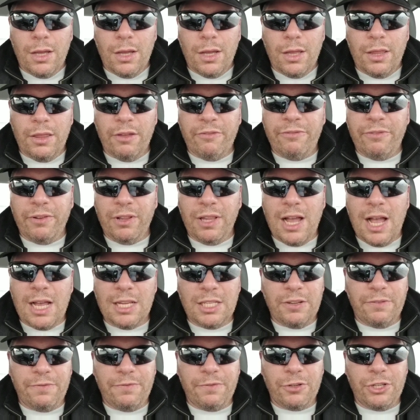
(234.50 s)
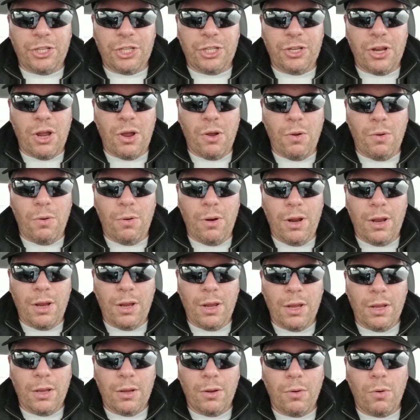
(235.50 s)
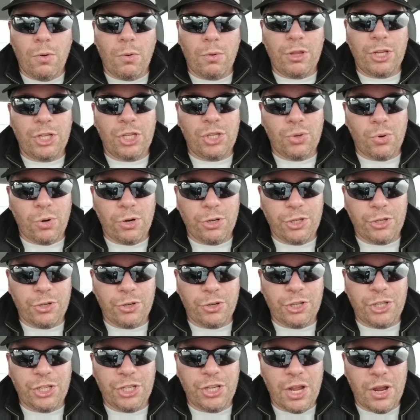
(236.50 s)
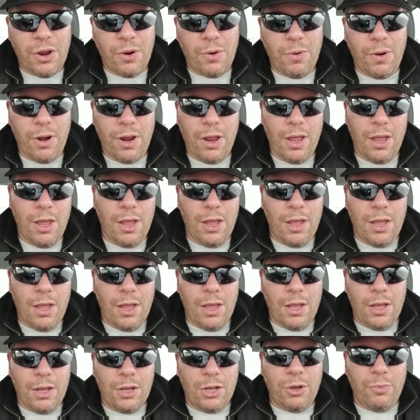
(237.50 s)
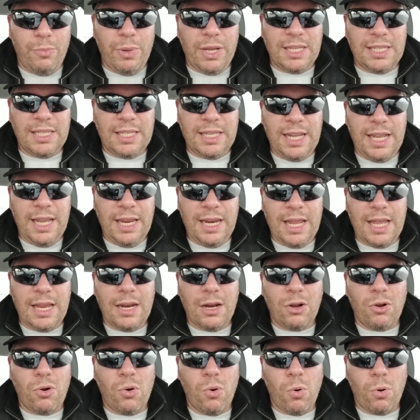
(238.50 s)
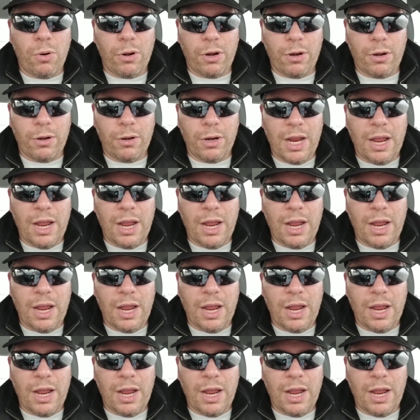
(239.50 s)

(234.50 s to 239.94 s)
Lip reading: the Philosopher's Stone, or the Sorcerer's Stone, could be seen in a corner.